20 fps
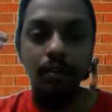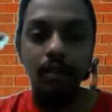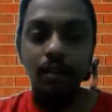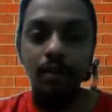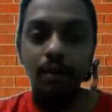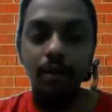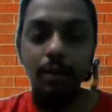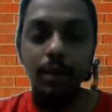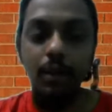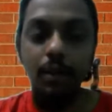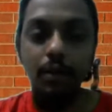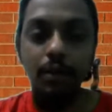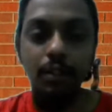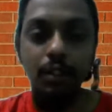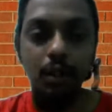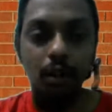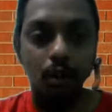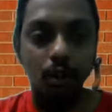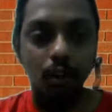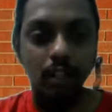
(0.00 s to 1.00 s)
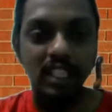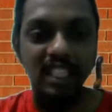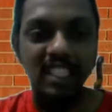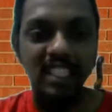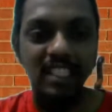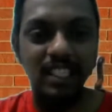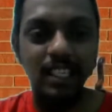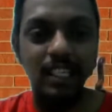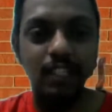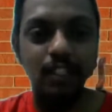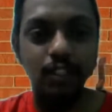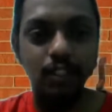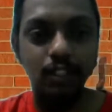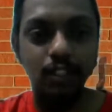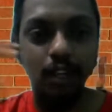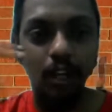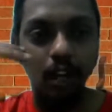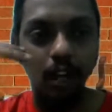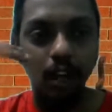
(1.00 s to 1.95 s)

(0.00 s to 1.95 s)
we will be using all these things